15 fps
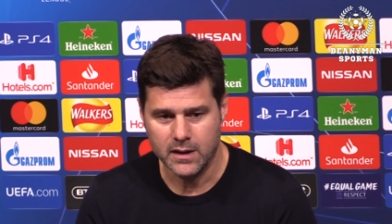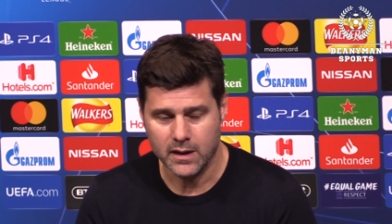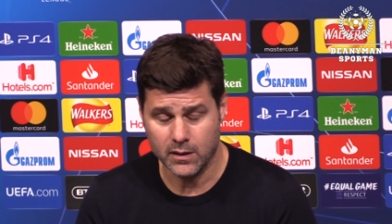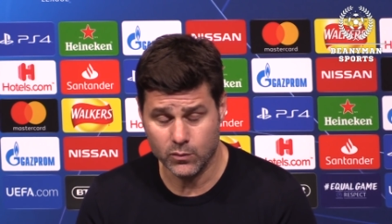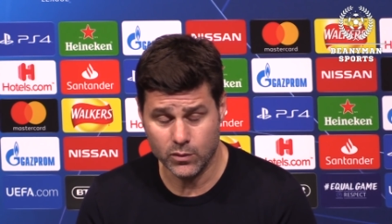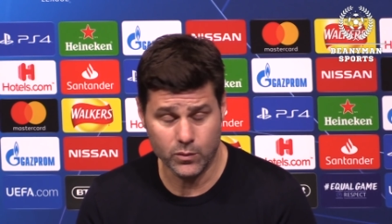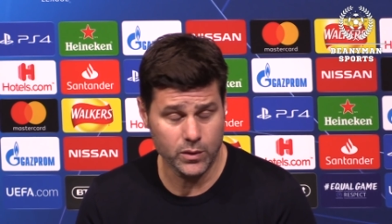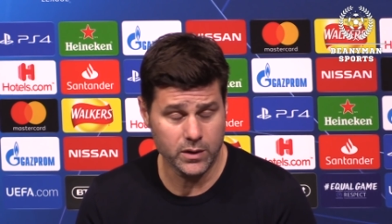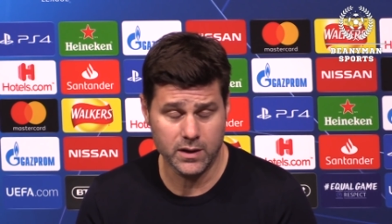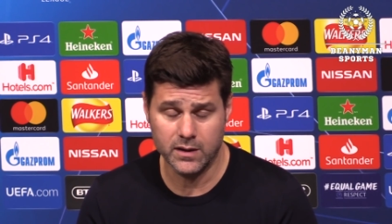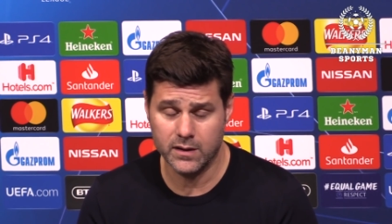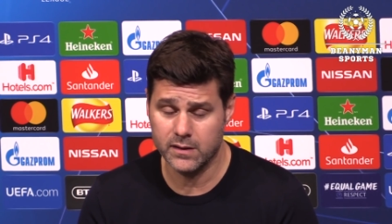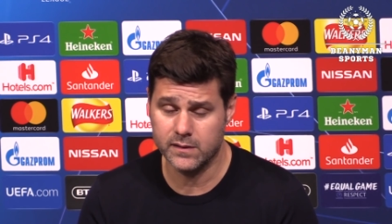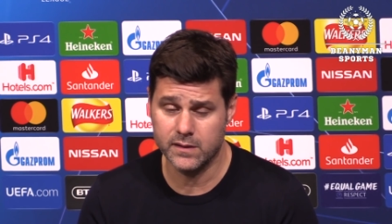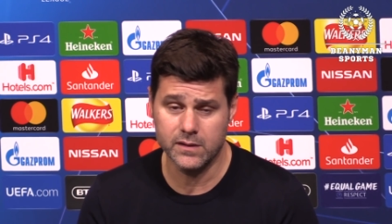and when we
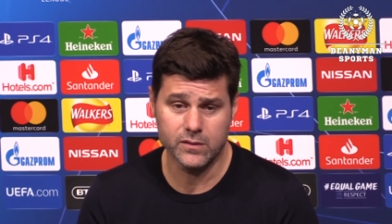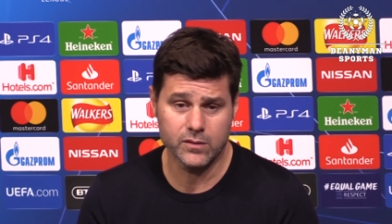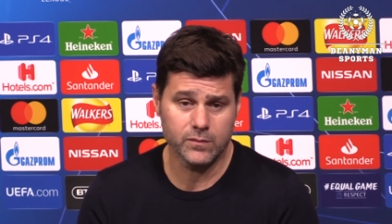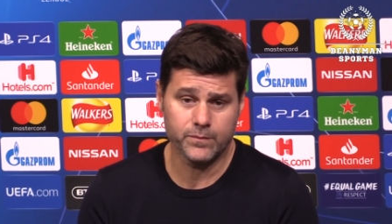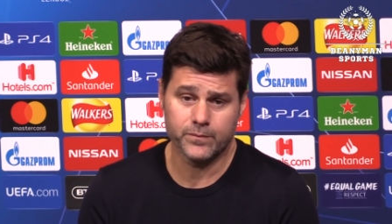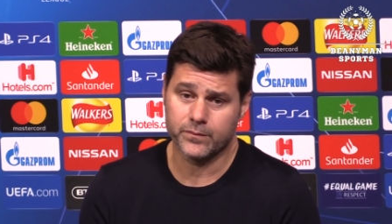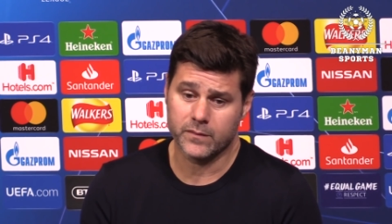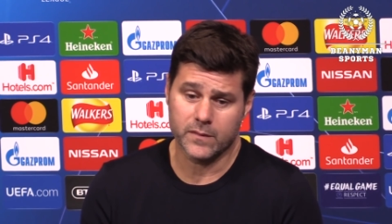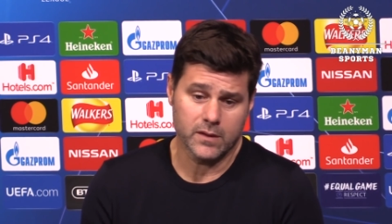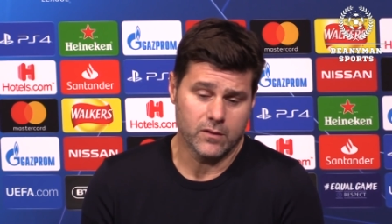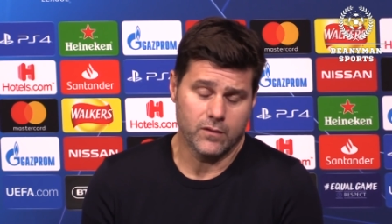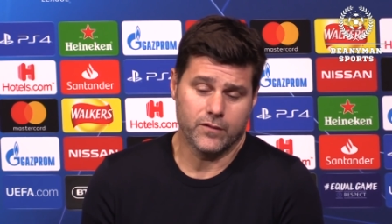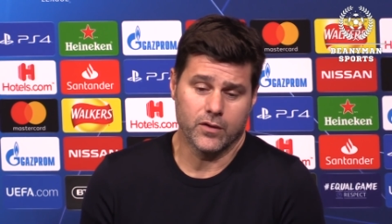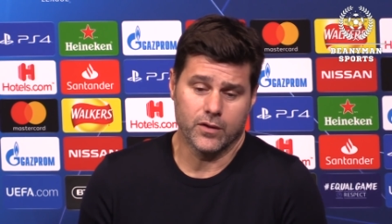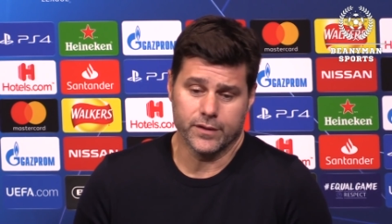take the decision,
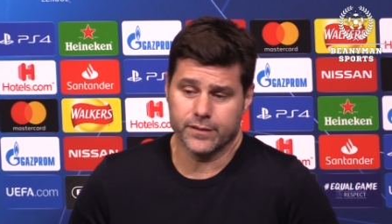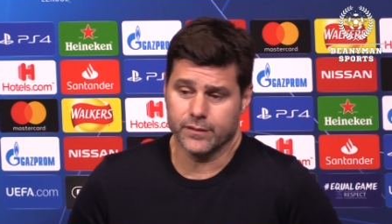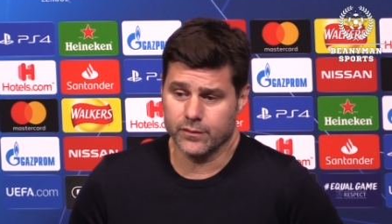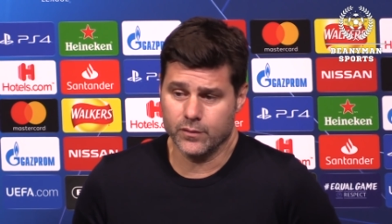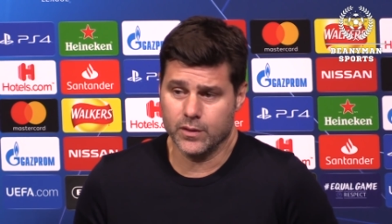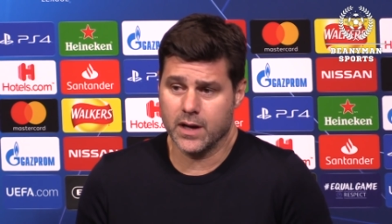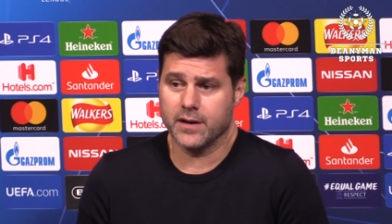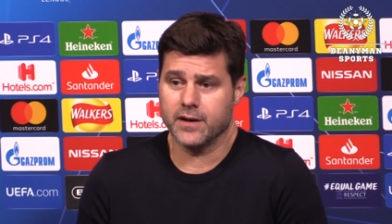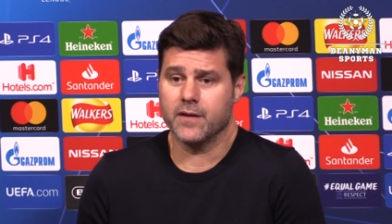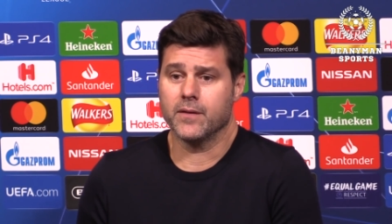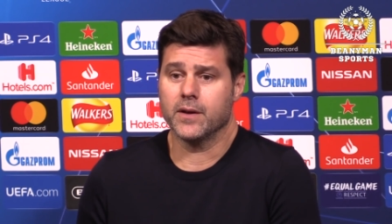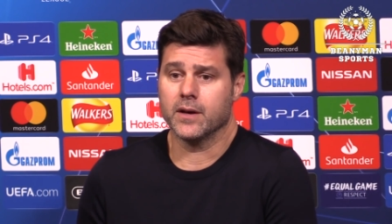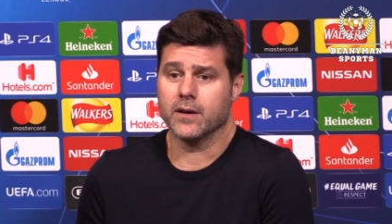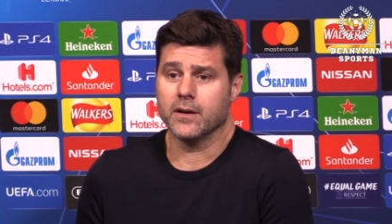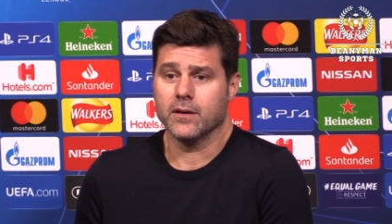of course, we are
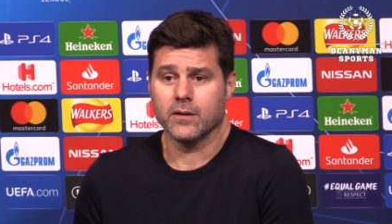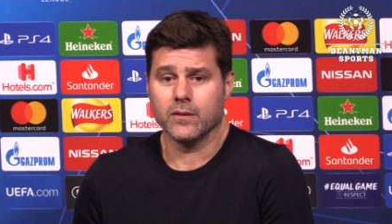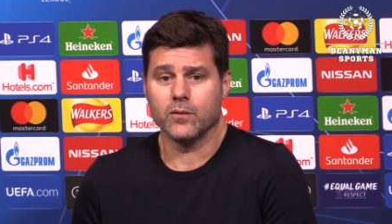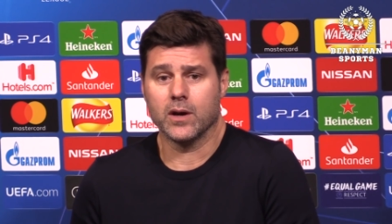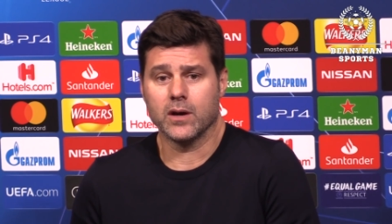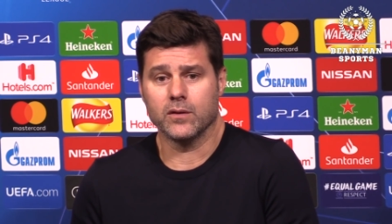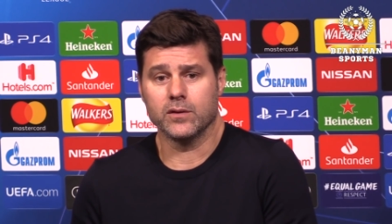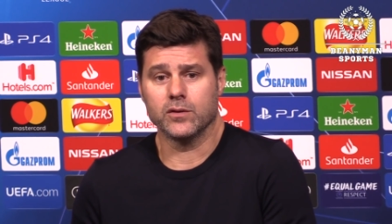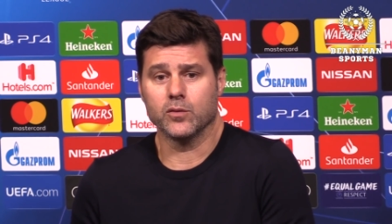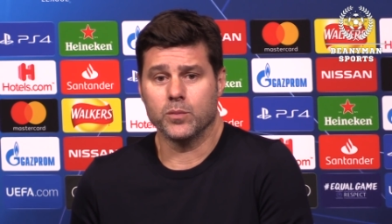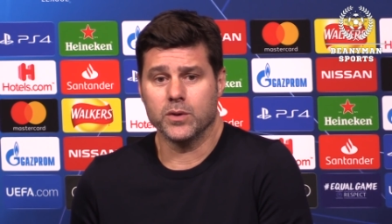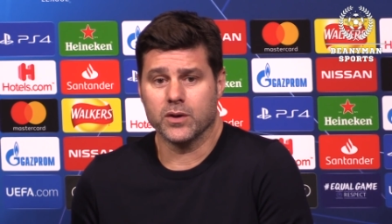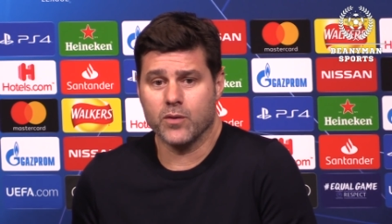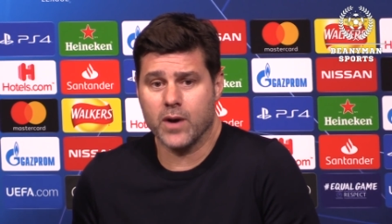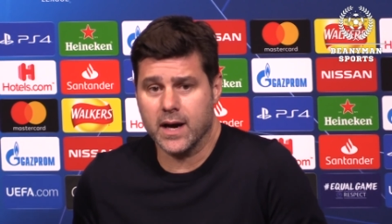never we are going to
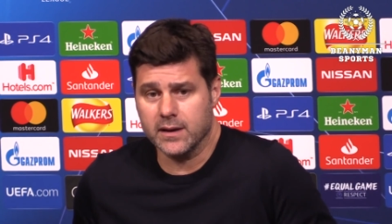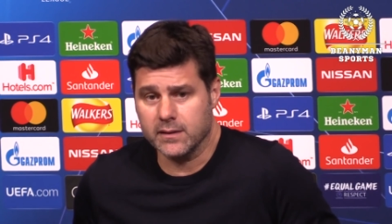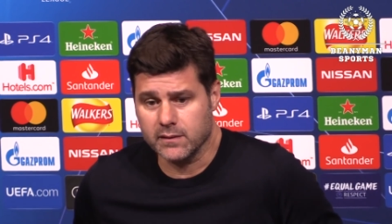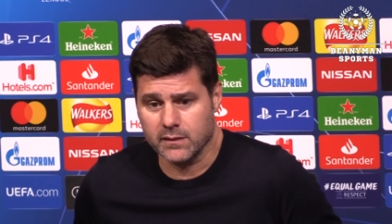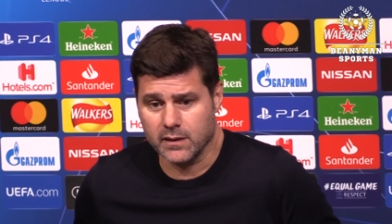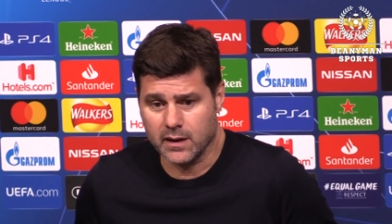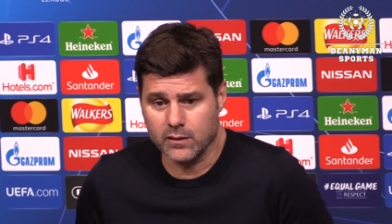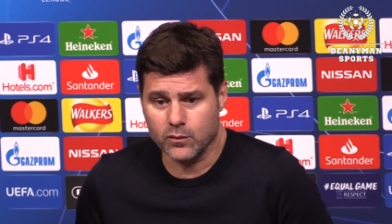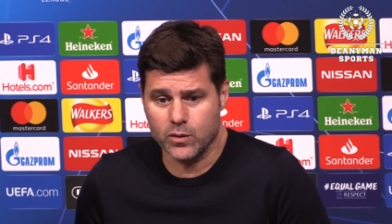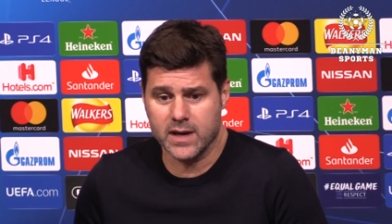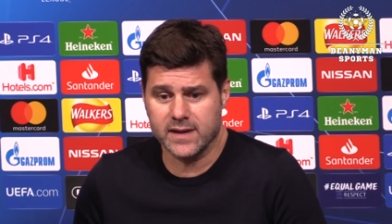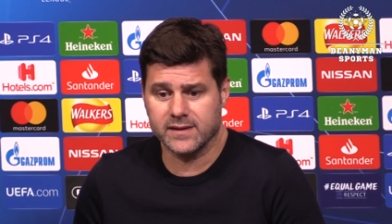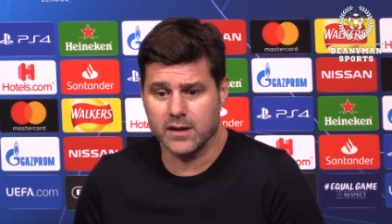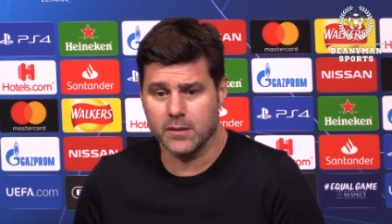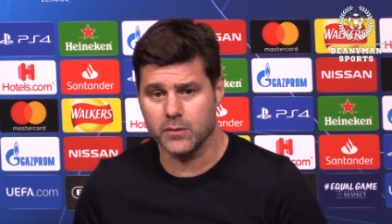be right, and we
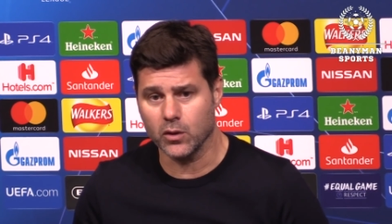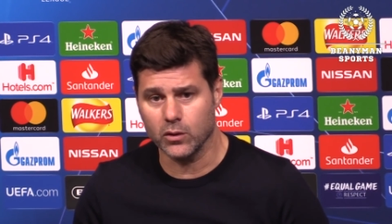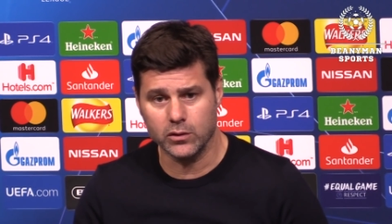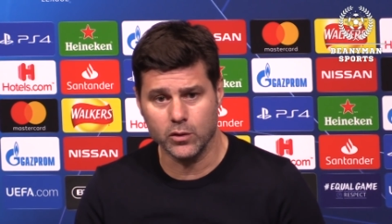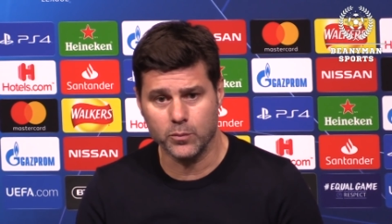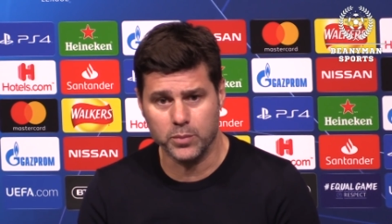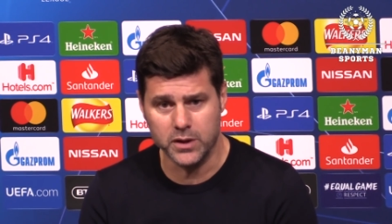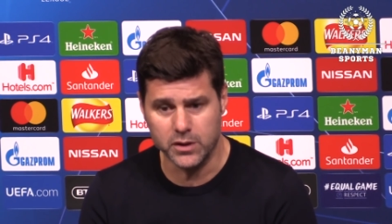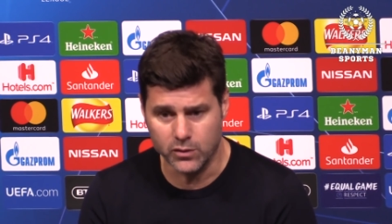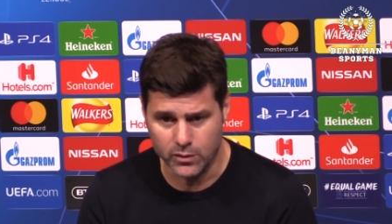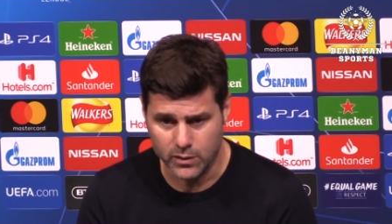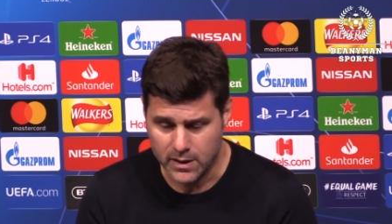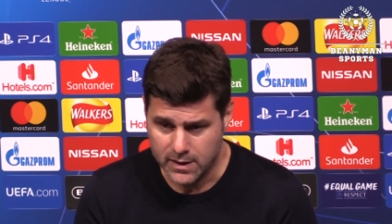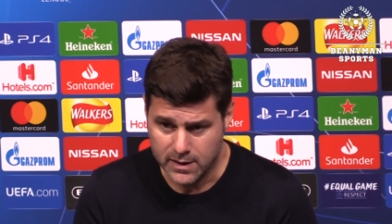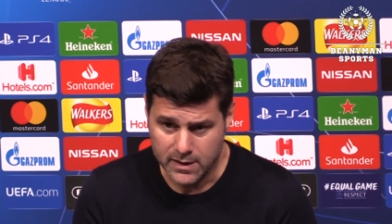accept all the opinion.